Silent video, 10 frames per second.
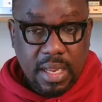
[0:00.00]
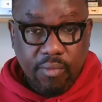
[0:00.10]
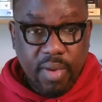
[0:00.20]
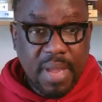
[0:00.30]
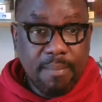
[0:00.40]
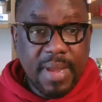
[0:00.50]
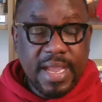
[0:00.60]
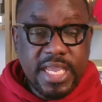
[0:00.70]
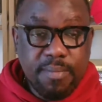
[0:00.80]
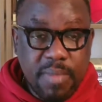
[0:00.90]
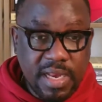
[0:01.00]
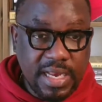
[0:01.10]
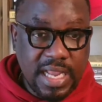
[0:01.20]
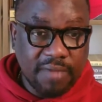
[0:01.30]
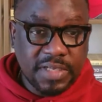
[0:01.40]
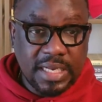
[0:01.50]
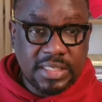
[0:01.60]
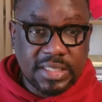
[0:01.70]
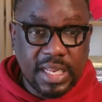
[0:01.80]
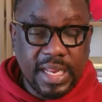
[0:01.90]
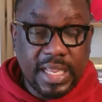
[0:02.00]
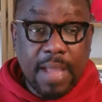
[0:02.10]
Remember, immediately after this clinic,